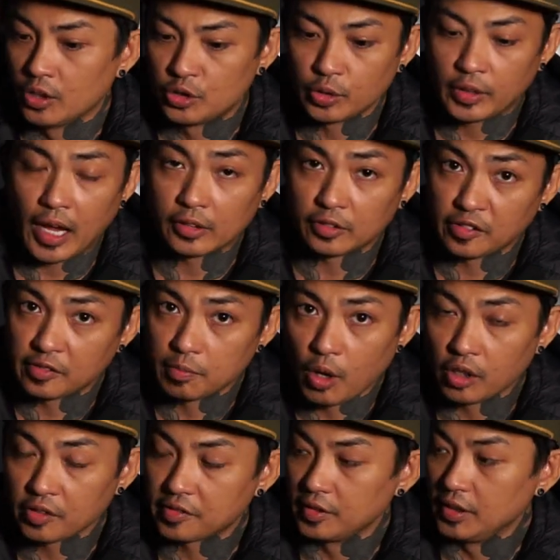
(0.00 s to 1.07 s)
Took out the
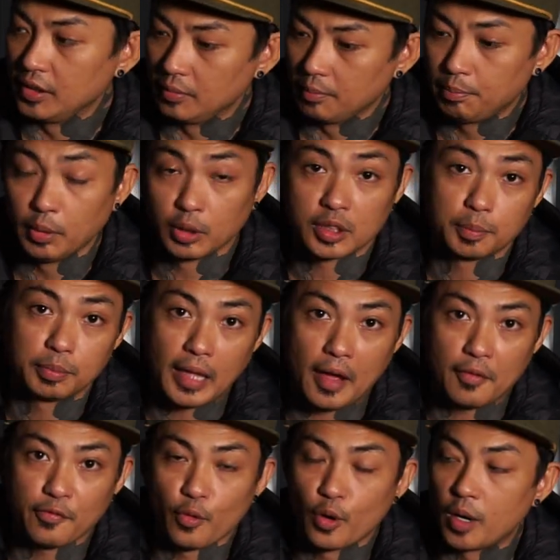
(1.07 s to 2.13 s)
small seat, built a
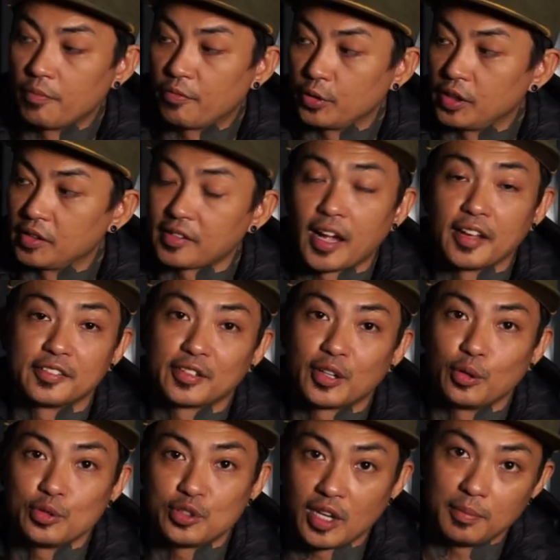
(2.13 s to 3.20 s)
platform for this
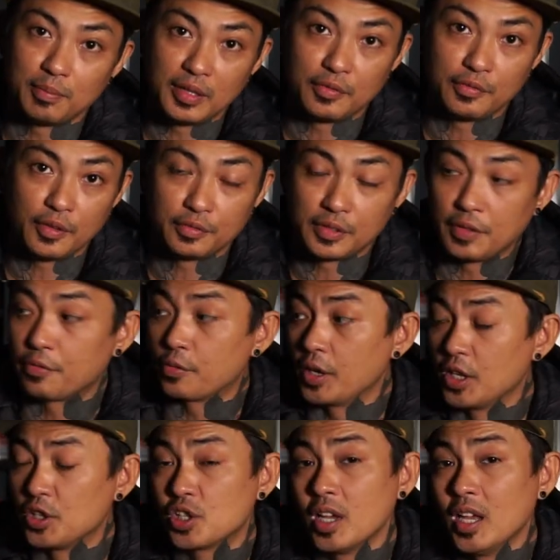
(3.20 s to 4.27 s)
Iceco JP50
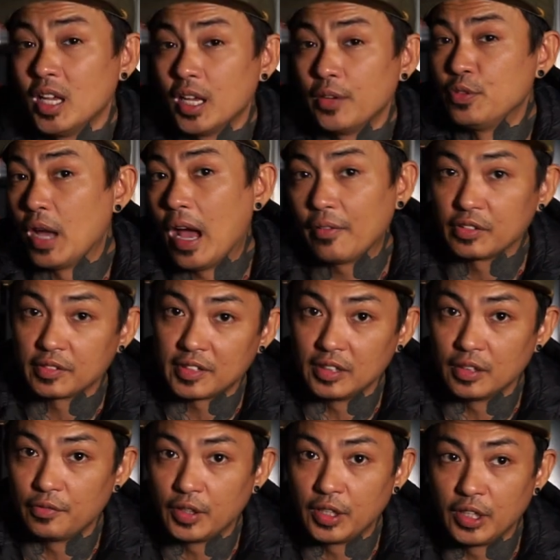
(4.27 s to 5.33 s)
fridge. If you haven't seen
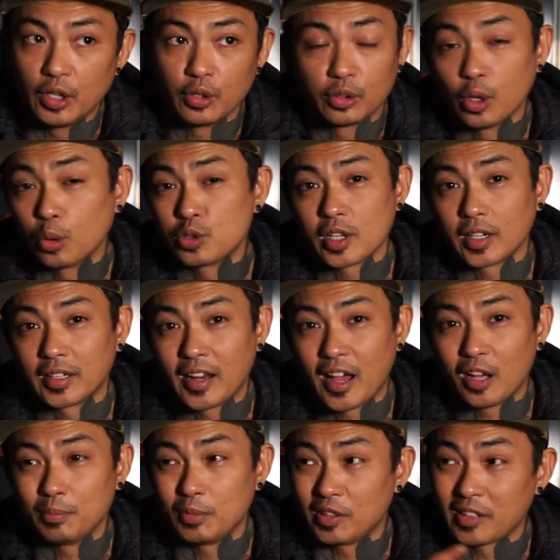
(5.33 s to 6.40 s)
the video, go check it
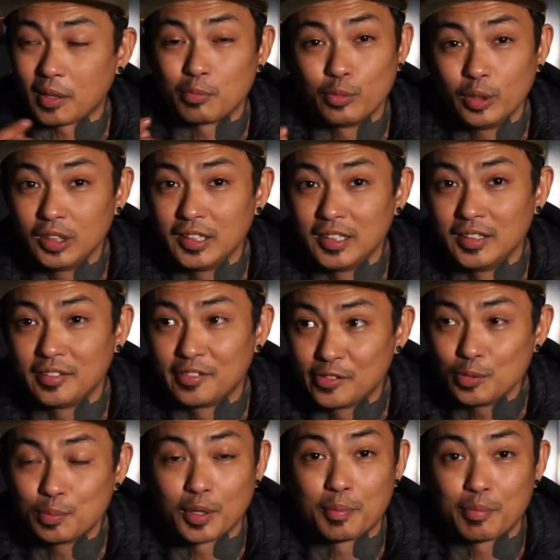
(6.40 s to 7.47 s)
out because I'm really
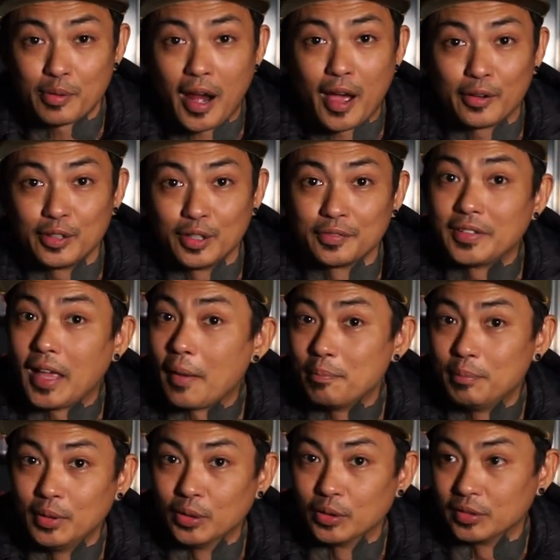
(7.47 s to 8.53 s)
super proud of that
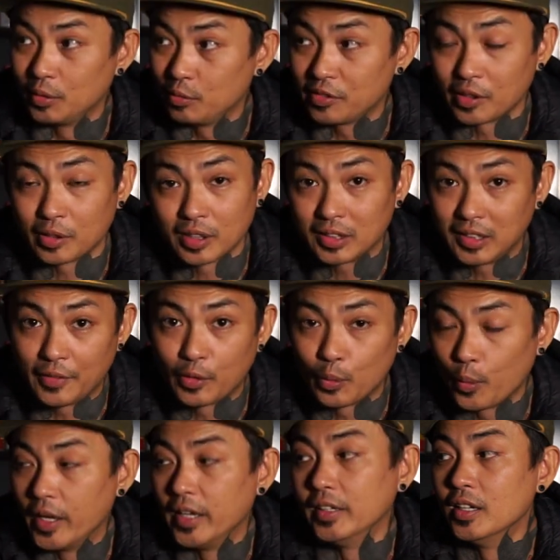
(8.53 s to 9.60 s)
build. It was a clever
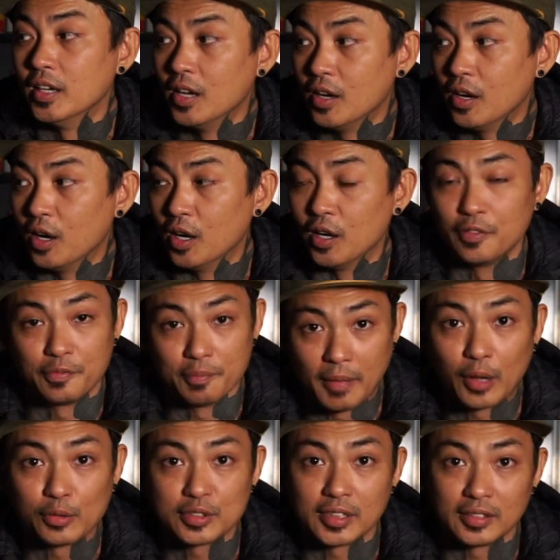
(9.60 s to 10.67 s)
way of
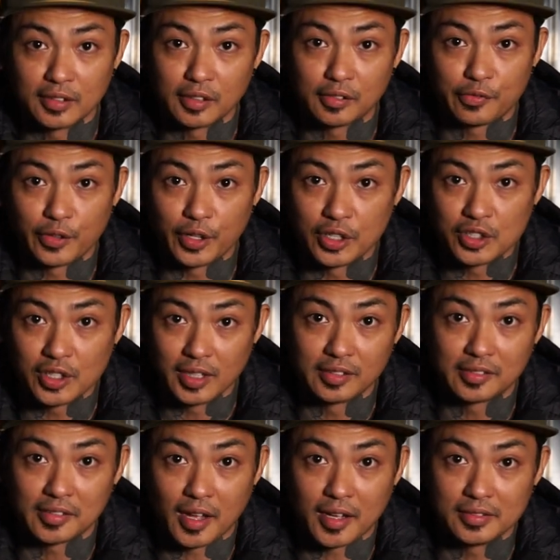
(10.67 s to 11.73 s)
mounting this fridge
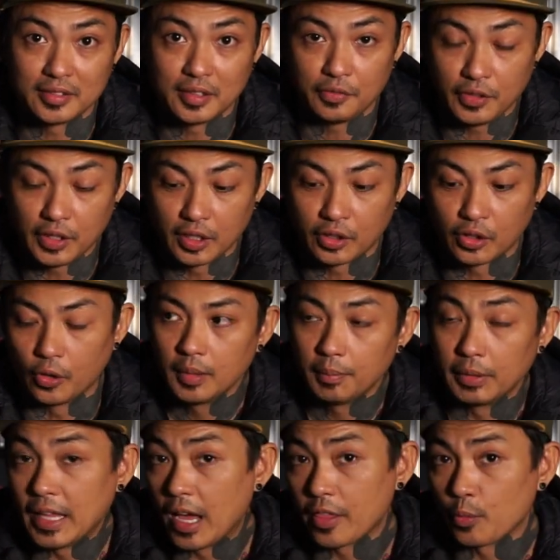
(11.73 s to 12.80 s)
inside the vehicle.
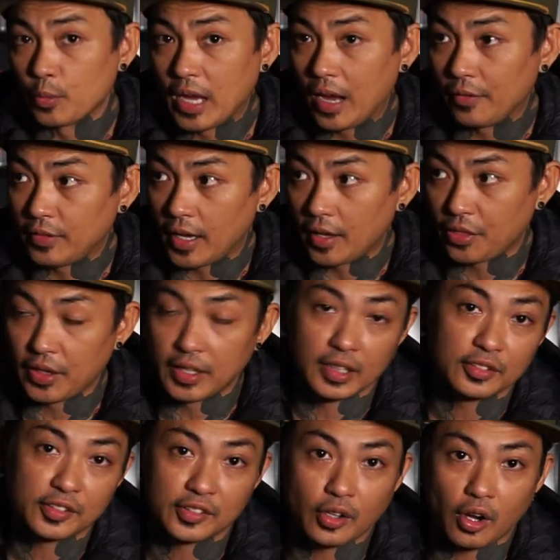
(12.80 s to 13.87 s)
But now that we have that thing
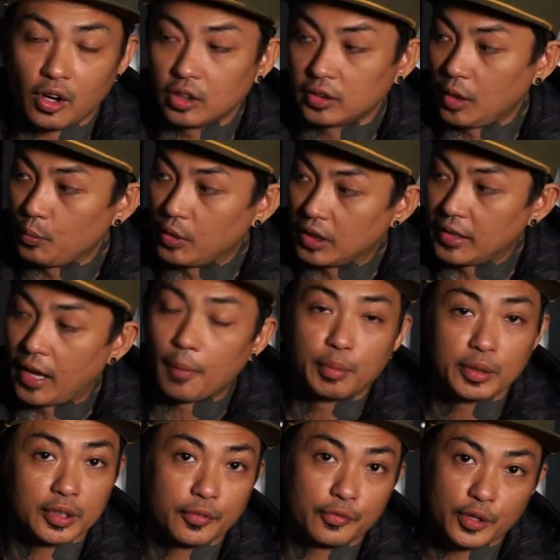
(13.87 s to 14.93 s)
installed and we can now
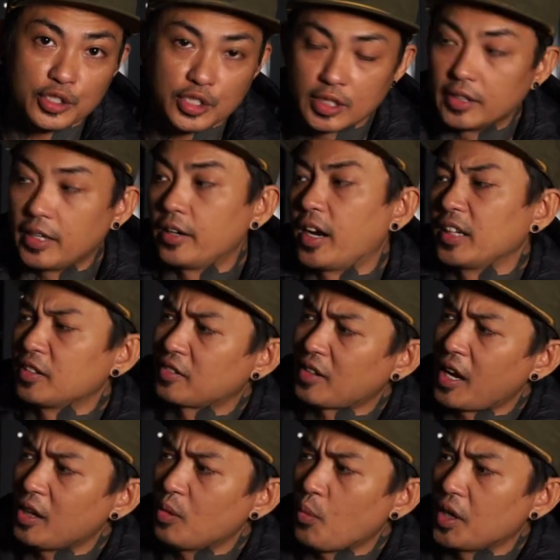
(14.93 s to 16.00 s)
put the fridge in there, I just
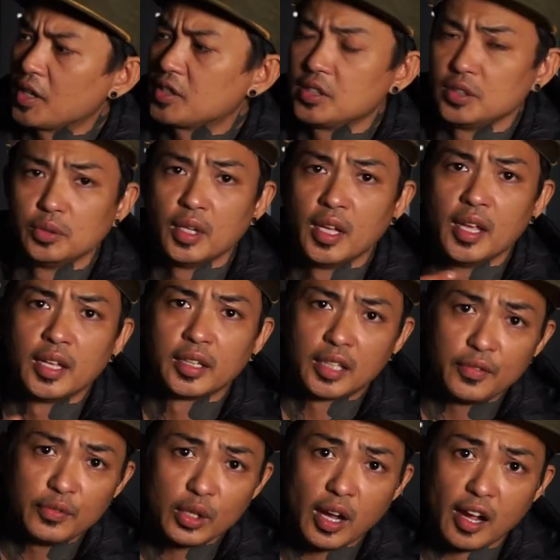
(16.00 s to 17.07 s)
kind of wanted to
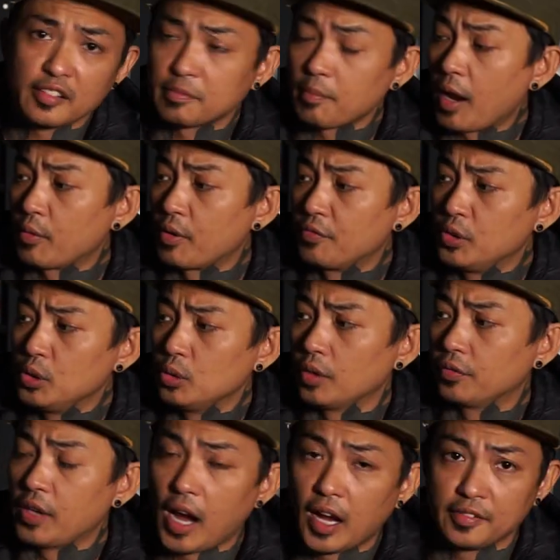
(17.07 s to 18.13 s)
give you guys my review
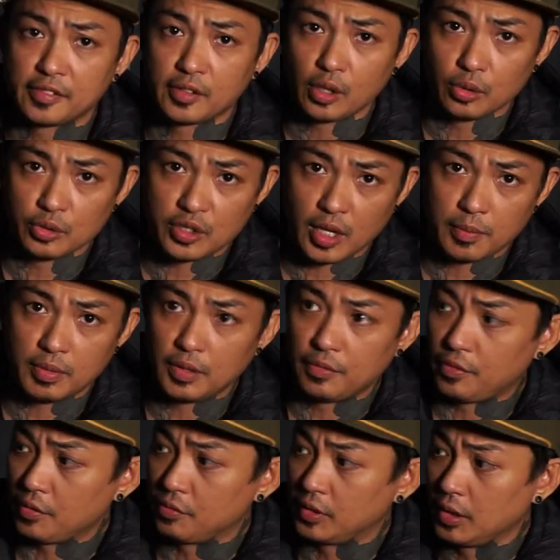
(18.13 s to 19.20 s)
of the Iceco
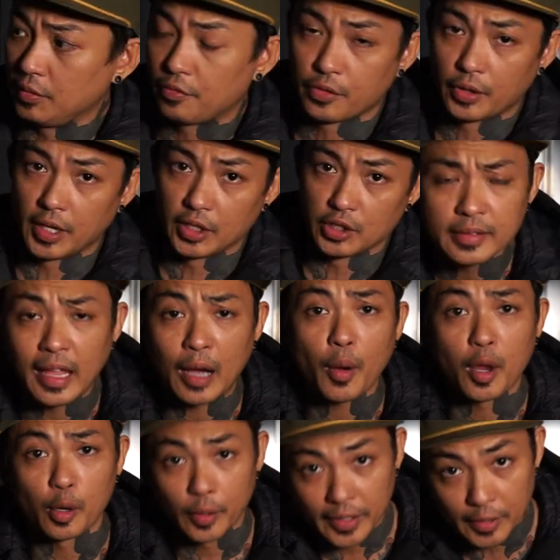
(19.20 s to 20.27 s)
JP50 fridge. Now
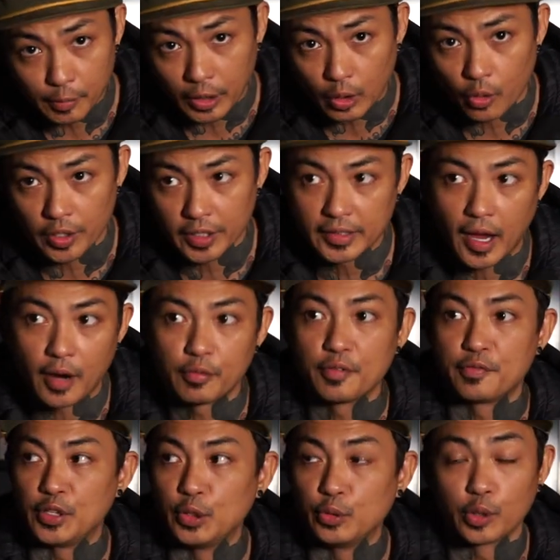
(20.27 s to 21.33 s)
I already recorded that
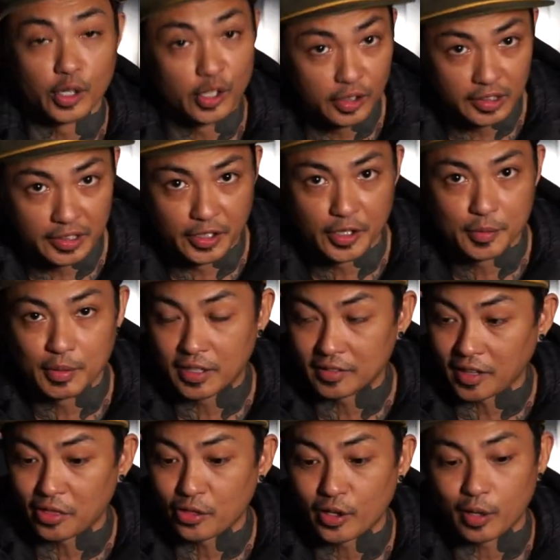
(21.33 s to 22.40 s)
review earlier because
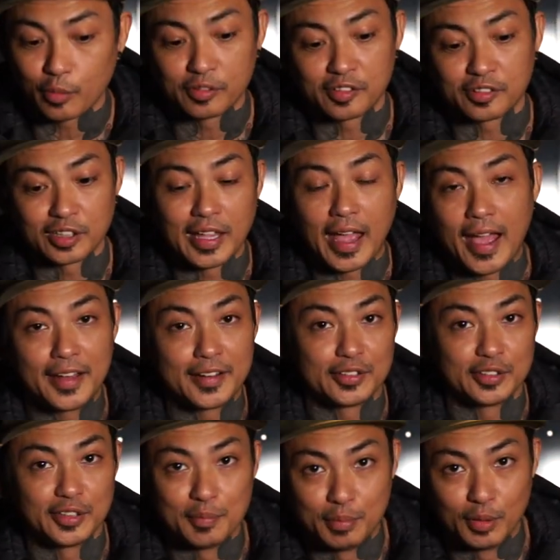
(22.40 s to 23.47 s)
I thought I was just gonna add it
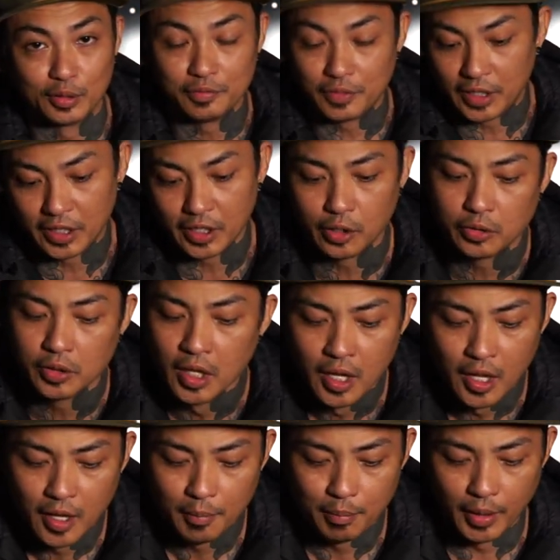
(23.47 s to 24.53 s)
to the build video,
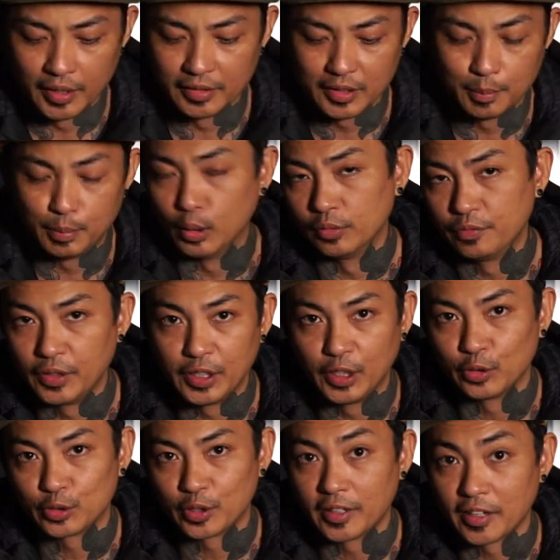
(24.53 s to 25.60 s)
but the build
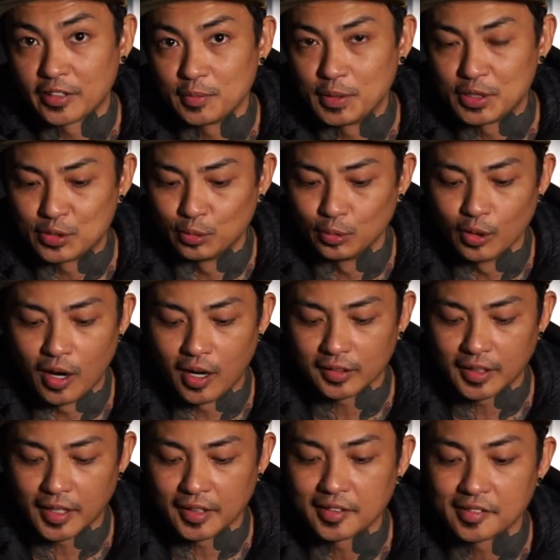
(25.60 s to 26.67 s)
video turned out to be too long
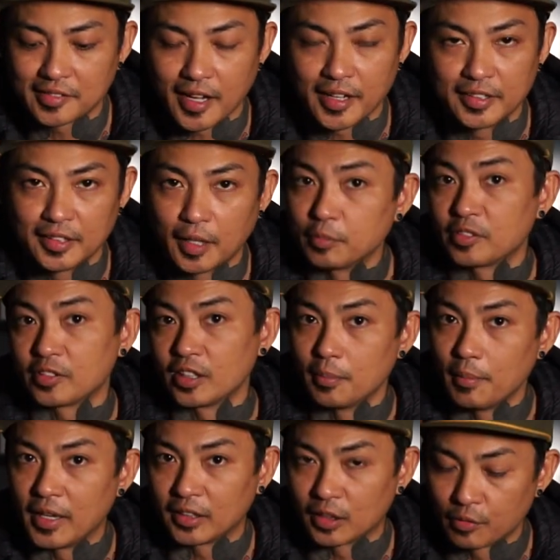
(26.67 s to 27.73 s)
that I decided I'm just gonna
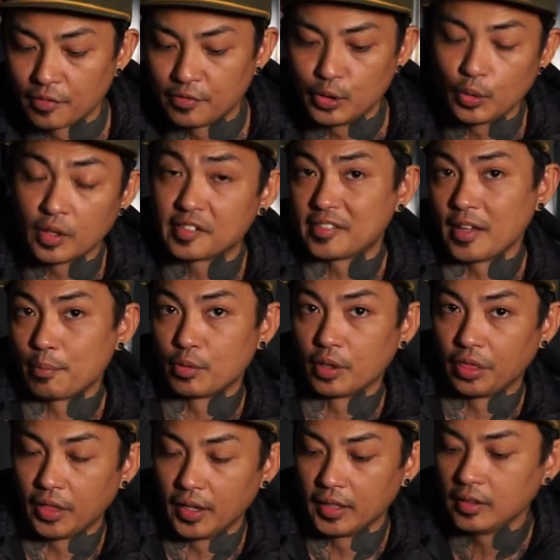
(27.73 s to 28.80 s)
make the review a
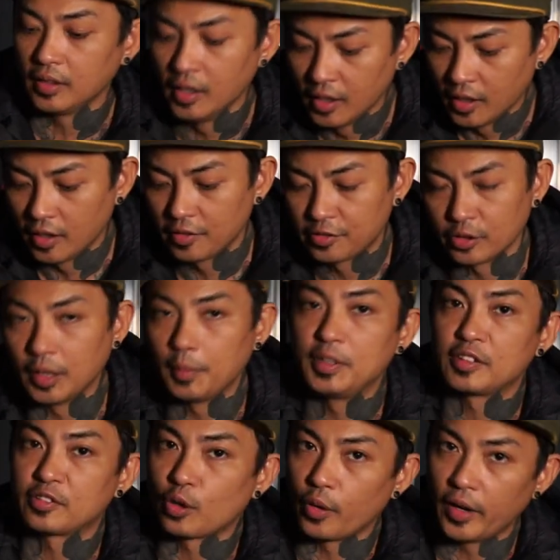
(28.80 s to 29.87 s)
separate thing. So let me
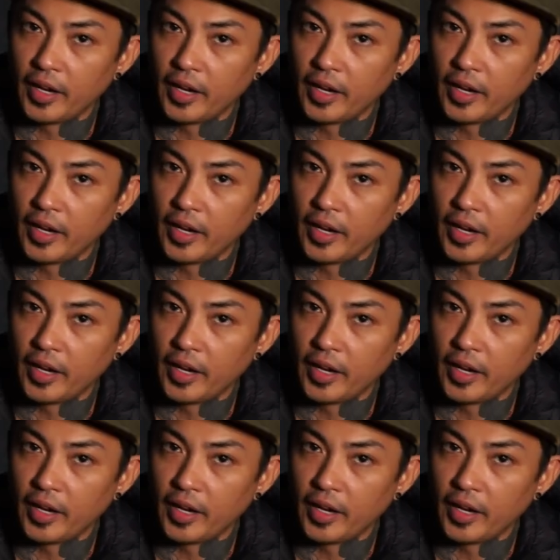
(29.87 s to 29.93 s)
just go